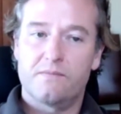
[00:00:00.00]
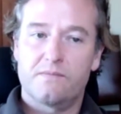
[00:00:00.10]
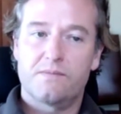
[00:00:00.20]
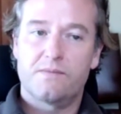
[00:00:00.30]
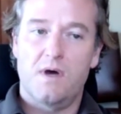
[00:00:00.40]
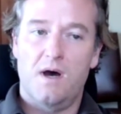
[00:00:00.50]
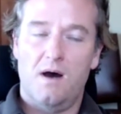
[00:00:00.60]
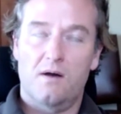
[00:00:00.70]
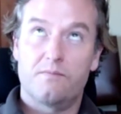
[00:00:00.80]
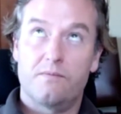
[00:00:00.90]

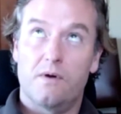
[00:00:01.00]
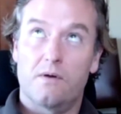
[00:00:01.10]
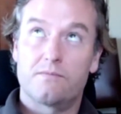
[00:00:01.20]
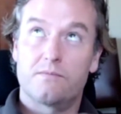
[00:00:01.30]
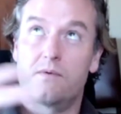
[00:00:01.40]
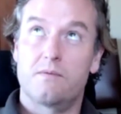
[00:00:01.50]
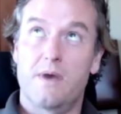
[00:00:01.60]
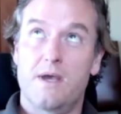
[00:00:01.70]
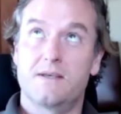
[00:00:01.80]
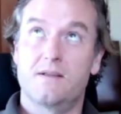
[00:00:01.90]
or
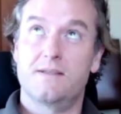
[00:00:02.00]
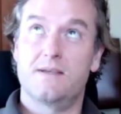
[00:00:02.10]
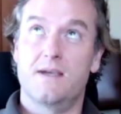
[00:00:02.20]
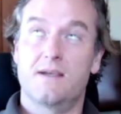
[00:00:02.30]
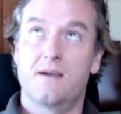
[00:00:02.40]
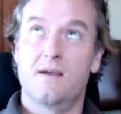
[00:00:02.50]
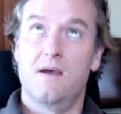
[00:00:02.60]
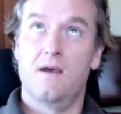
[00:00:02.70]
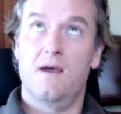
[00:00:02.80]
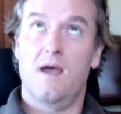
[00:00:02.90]
basically taking
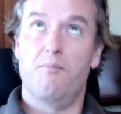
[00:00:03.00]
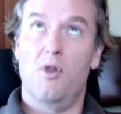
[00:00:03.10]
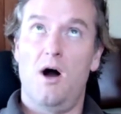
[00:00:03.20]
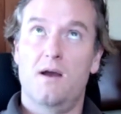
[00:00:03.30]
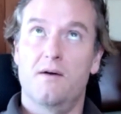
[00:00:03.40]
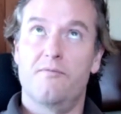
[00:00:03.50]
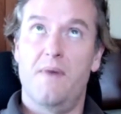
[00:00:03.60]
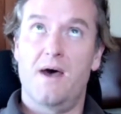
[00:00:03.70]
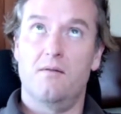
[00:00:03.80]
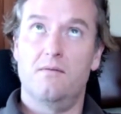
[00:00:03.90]
a block of
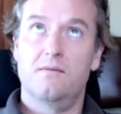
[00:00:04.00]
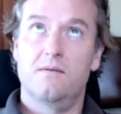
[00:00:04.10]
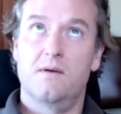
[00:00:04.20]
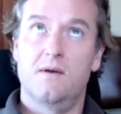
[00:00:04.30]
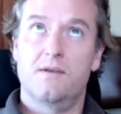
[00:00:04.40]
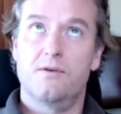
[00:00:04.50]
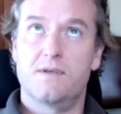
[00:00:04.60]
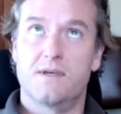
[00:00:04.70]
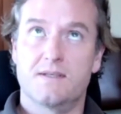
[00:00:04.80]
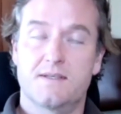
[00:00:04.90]
metal
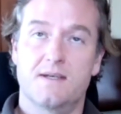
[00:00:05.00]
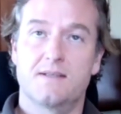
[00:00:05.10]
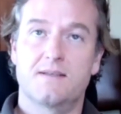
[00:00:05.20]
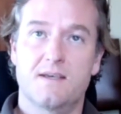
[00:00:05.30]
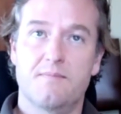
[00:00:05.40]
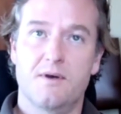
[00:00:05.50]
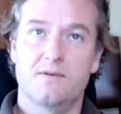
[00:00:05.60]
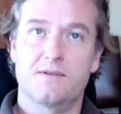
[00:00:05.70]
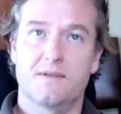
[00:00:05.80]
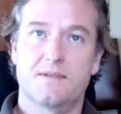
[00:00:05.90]
using a CNC mill.
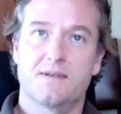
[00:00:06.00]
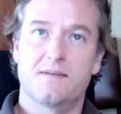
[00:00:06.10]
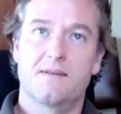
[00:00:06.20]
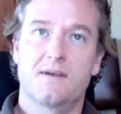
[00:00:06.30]
So this is a thing that